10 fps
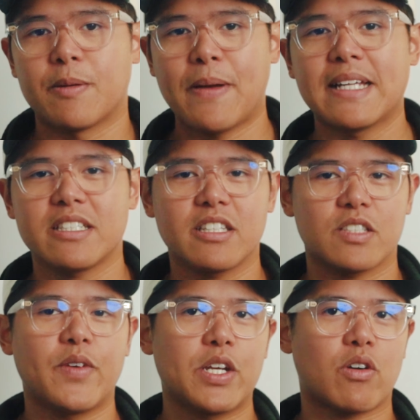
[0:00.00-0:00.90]
The pants in this
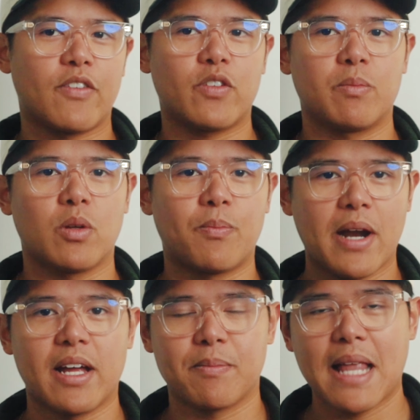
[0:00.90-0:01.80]
video are from the
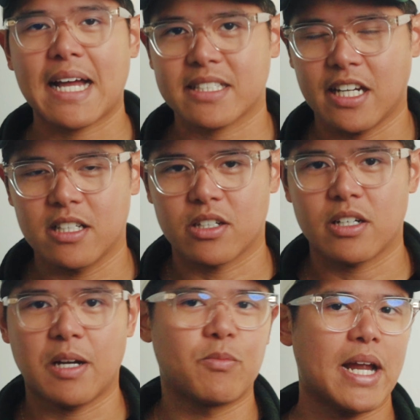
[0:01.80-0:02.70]
brand Black
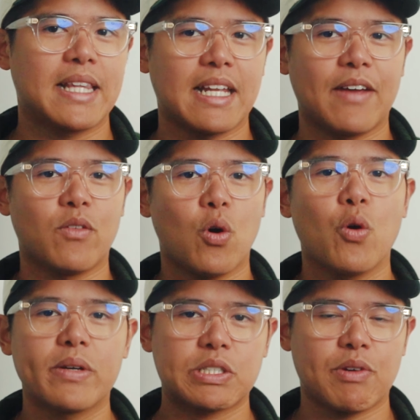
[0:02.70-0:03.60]
Tailor, a brand that I've
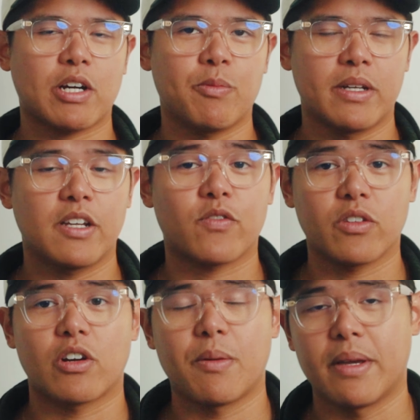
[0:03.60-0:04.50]
always recommended for
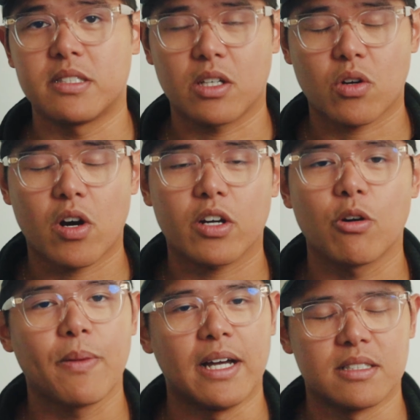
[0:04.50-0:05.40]
their amazing
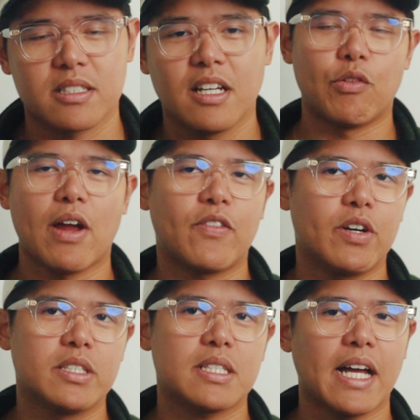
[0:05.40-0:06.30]
cargo pants. For
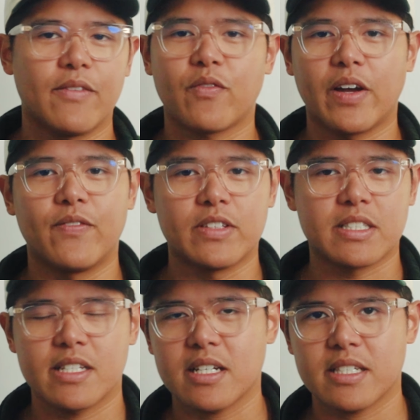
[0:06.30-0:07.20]
reference, I am 5 foot
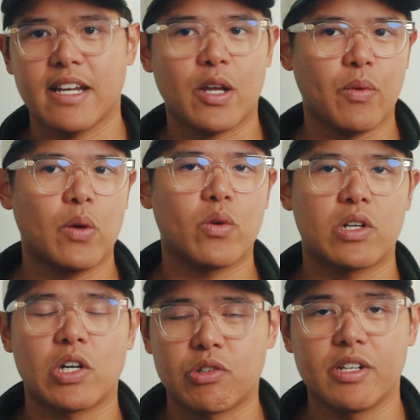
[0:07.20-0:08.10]
6 and I weigh
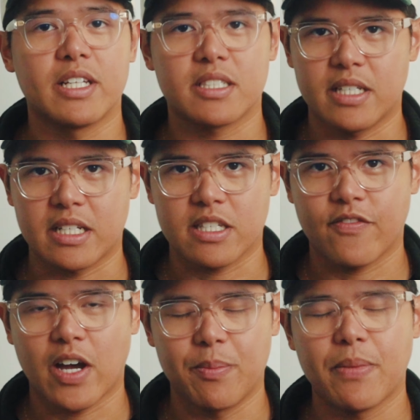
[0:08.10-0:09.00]

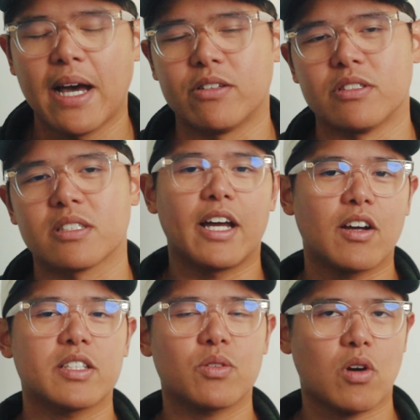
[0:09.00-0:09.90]
165 pounds. I
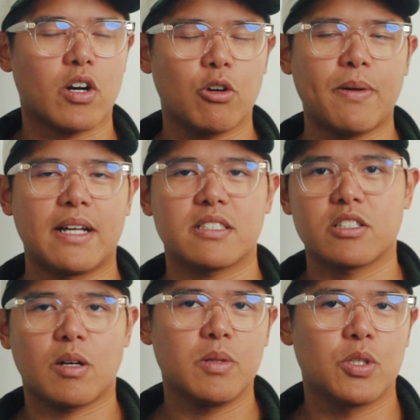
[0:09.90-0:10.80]
got two cargo pants, the
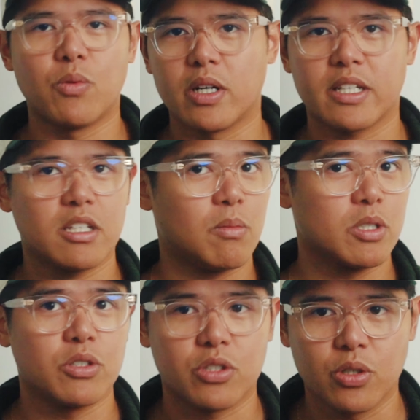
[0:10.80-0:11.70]
W1 and
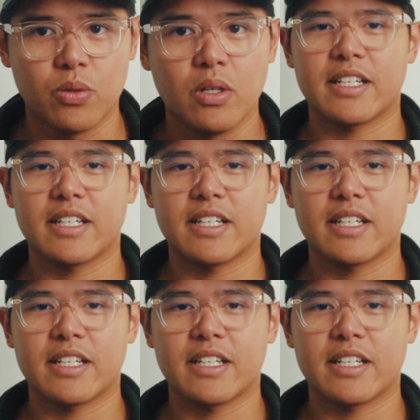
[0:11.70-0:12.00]
W2.